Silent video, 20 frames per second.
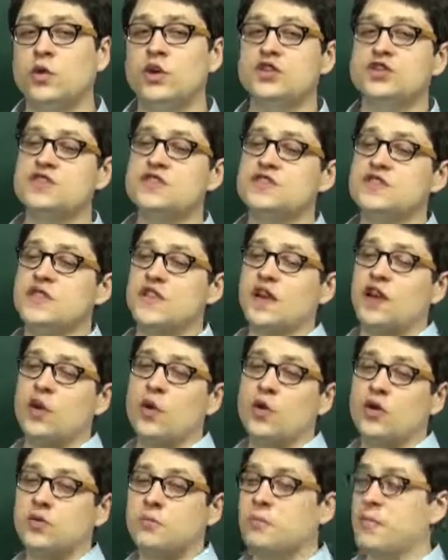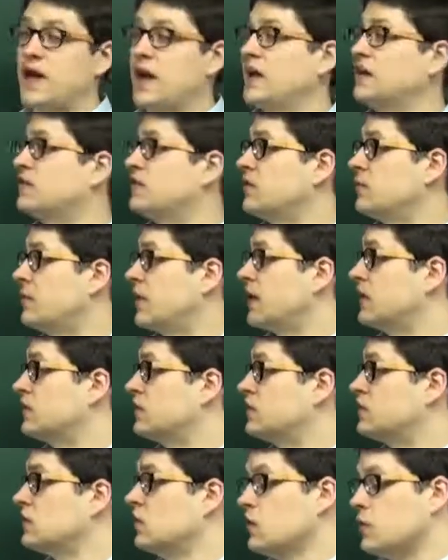questions and then going back to the
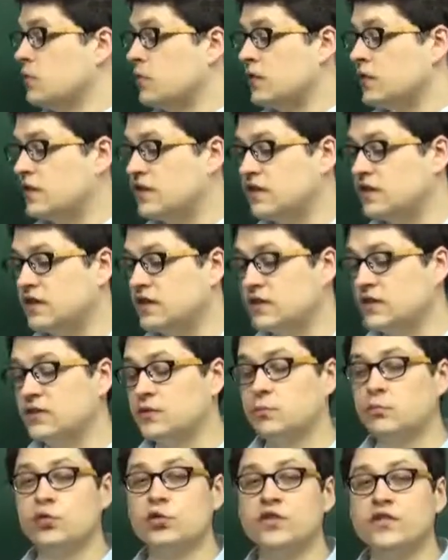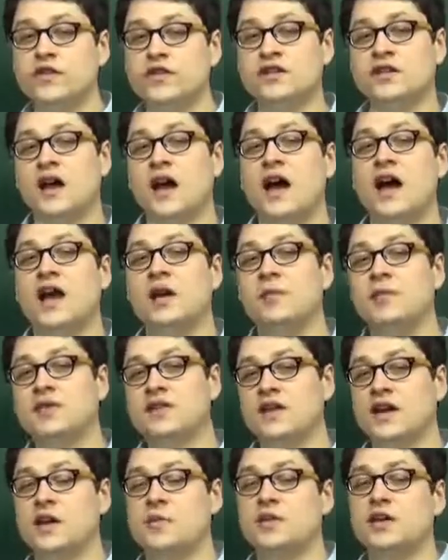passage. But this is proven time
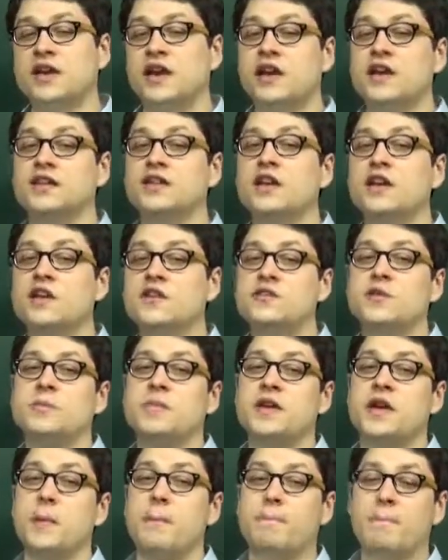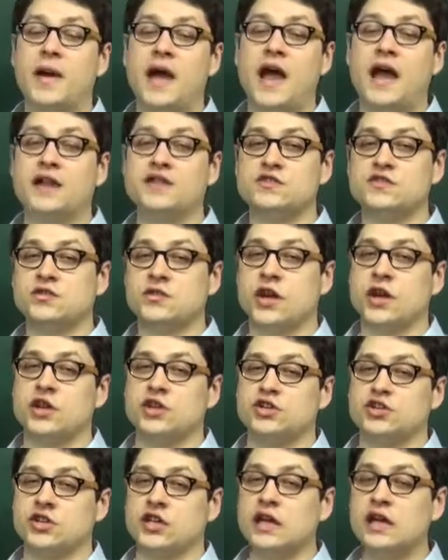and time again to be a bad
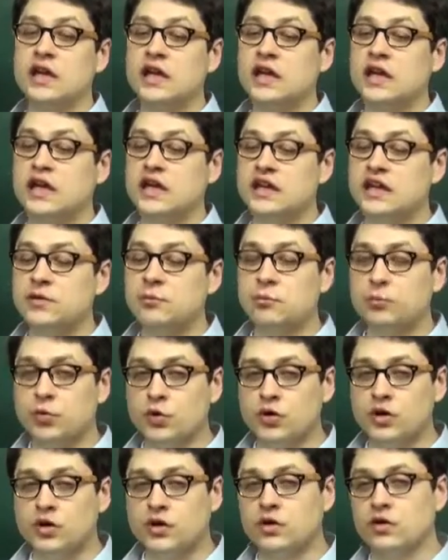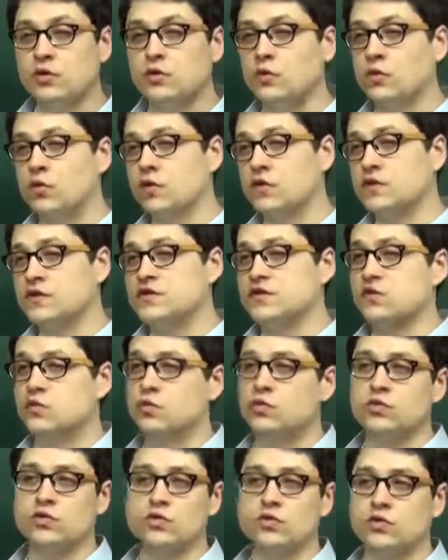strategy. Any book or
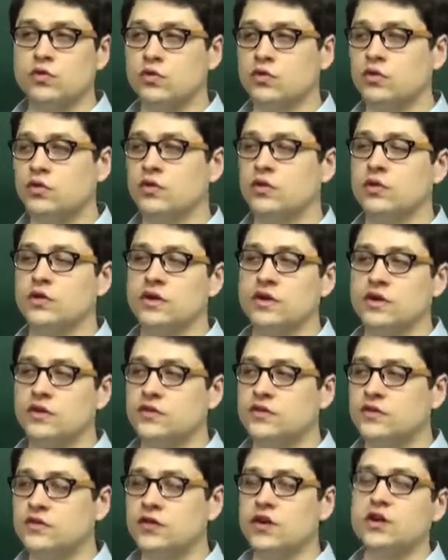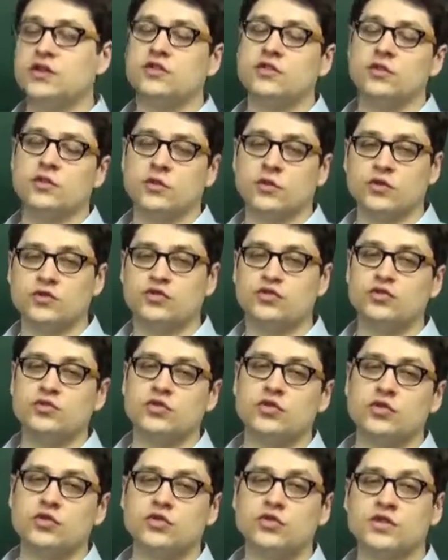school or instructor or
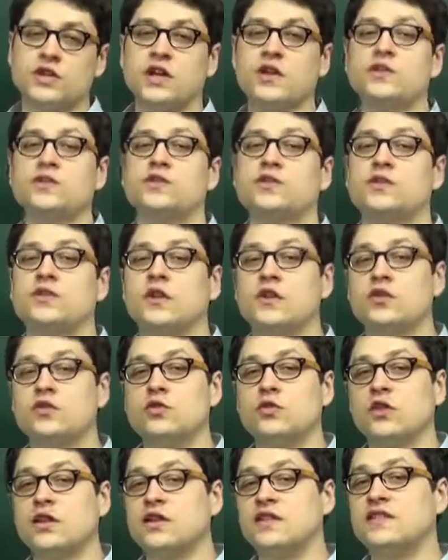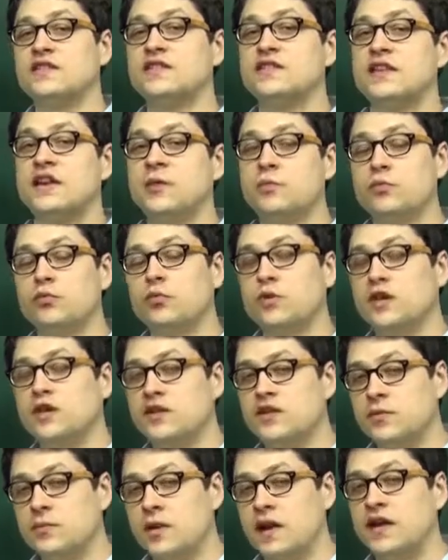tutor who tells you that you can skip
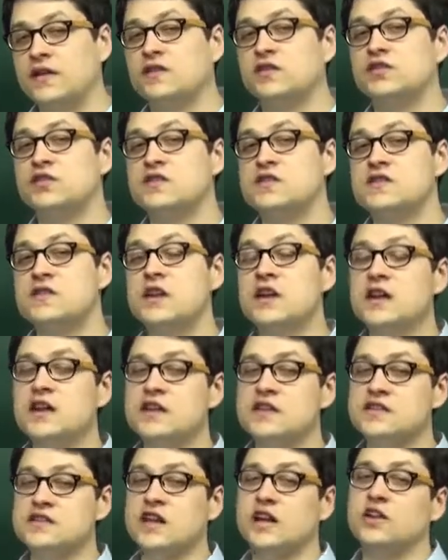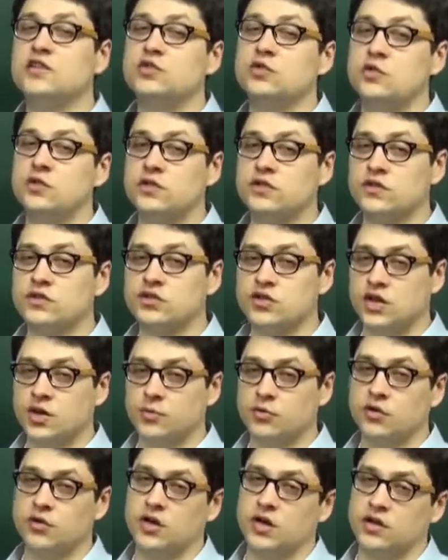reading the passages is not doing their
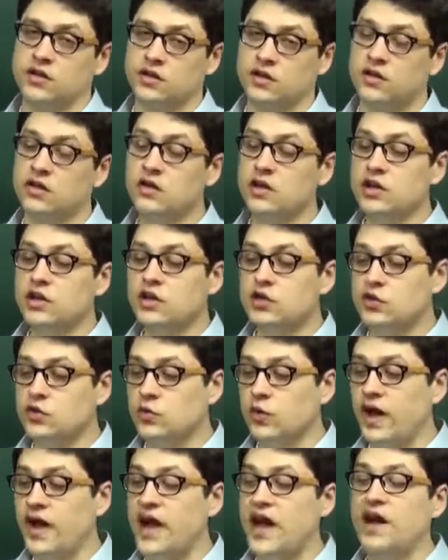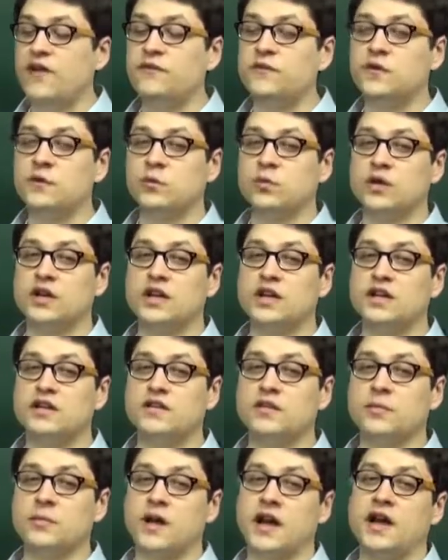job correctly. You have to
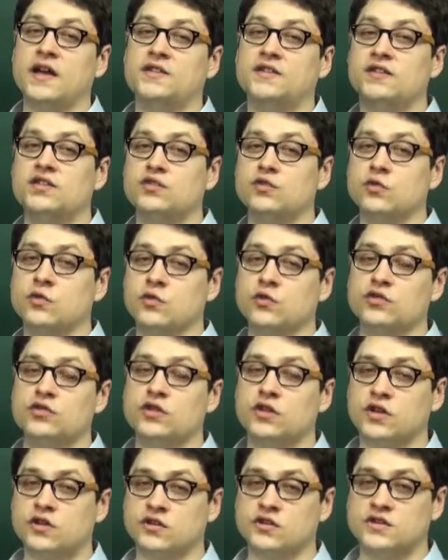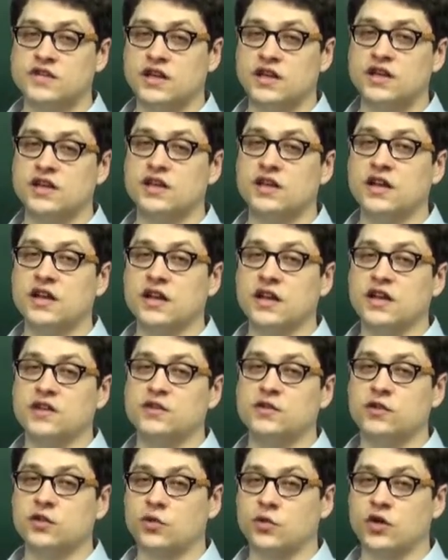read the passage in order to understand it and
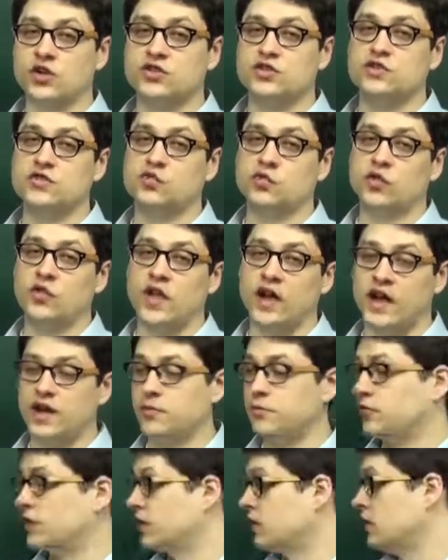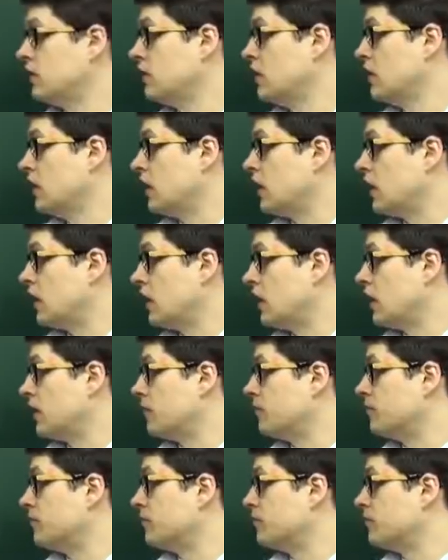answer the questions reliably.
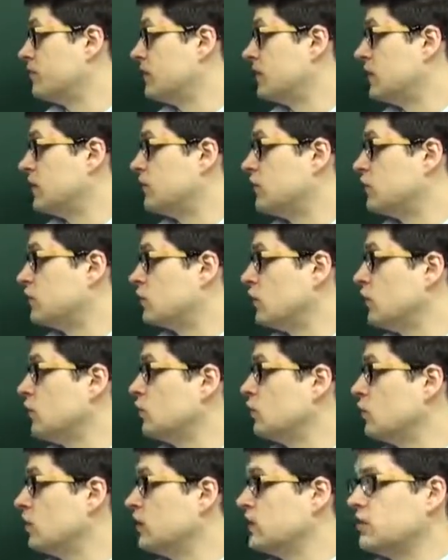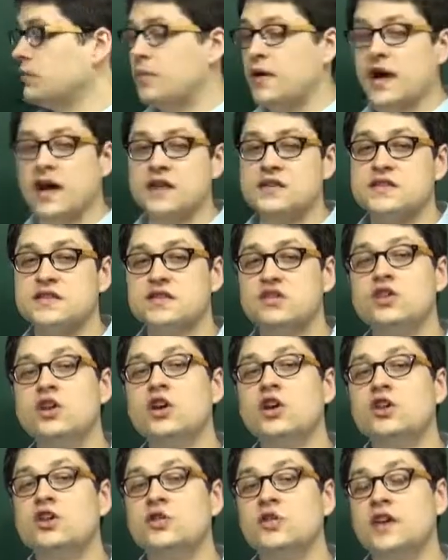Um, if you don't read the passage,
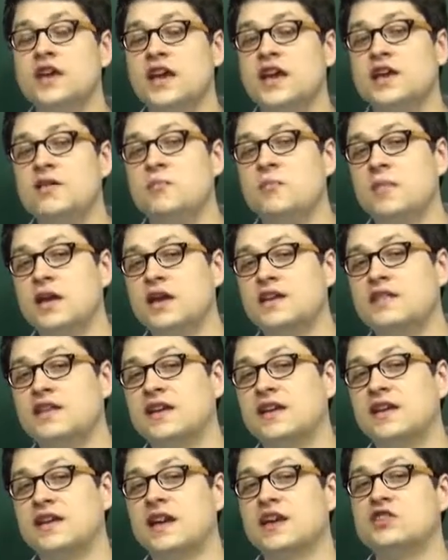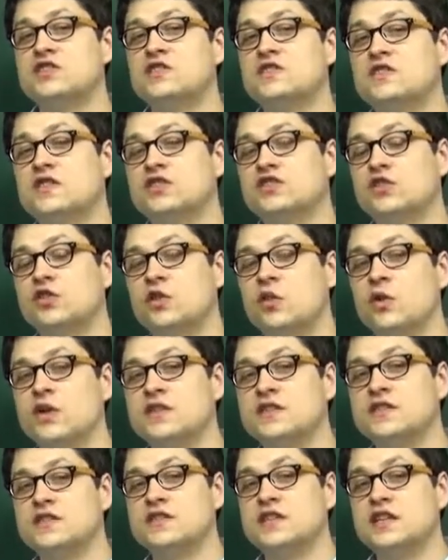you can't make the connections that you're
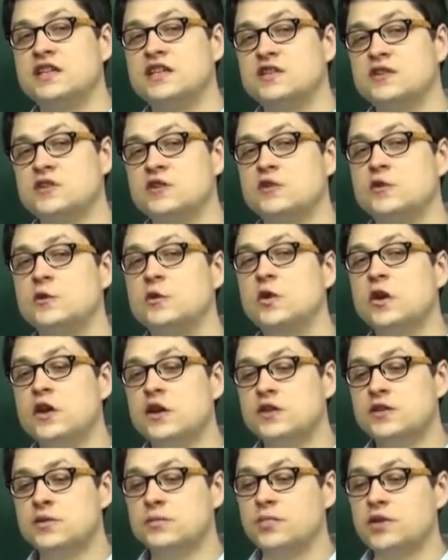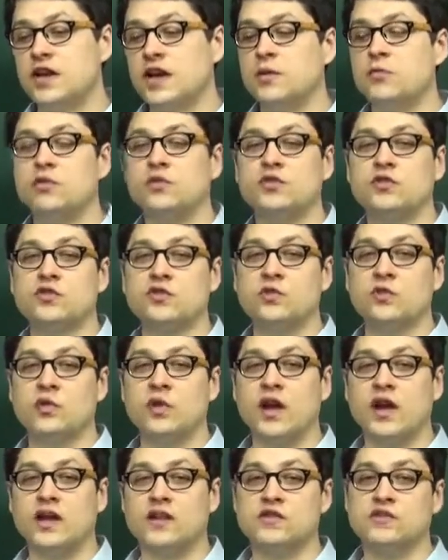going to need to to be able
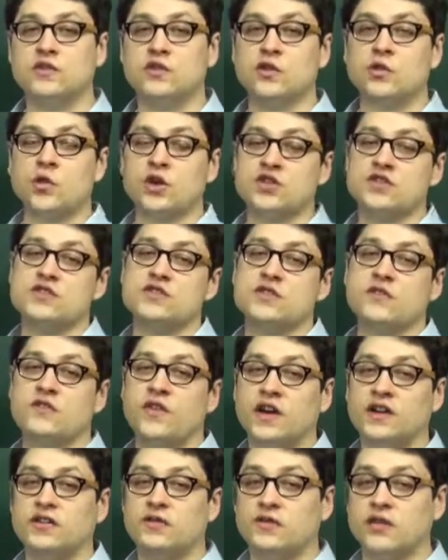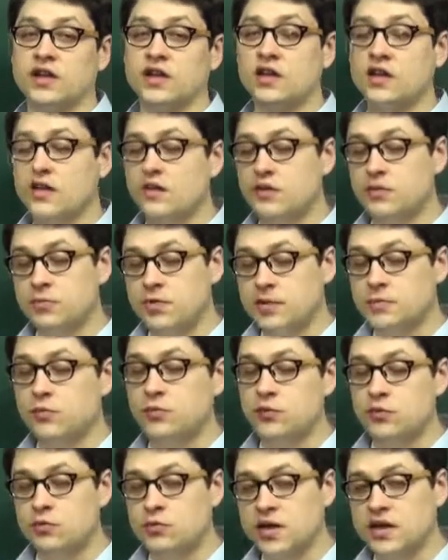to answer the questions effectively. The
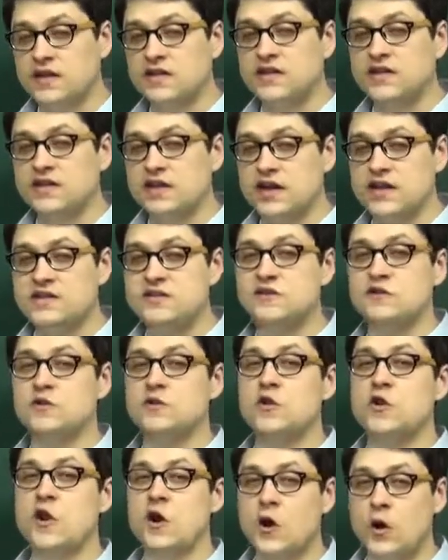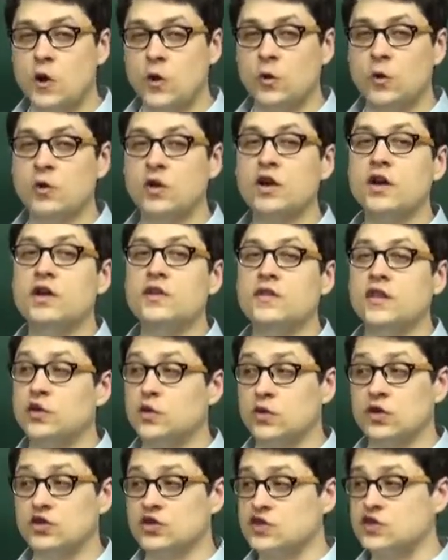people who make the test know that
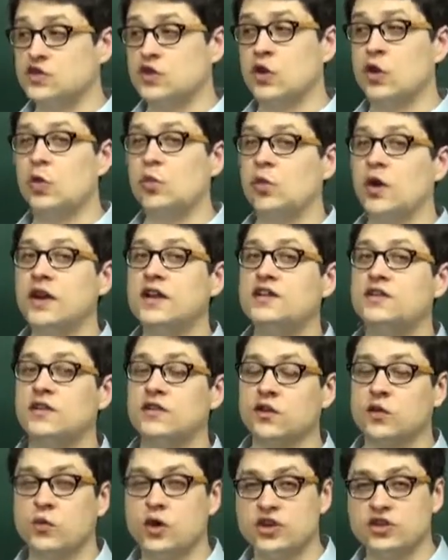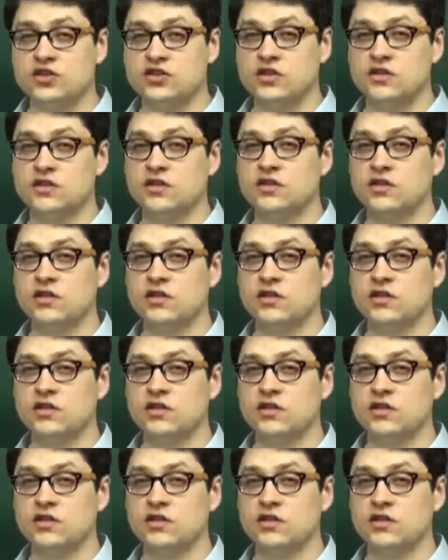you can just go right to the question.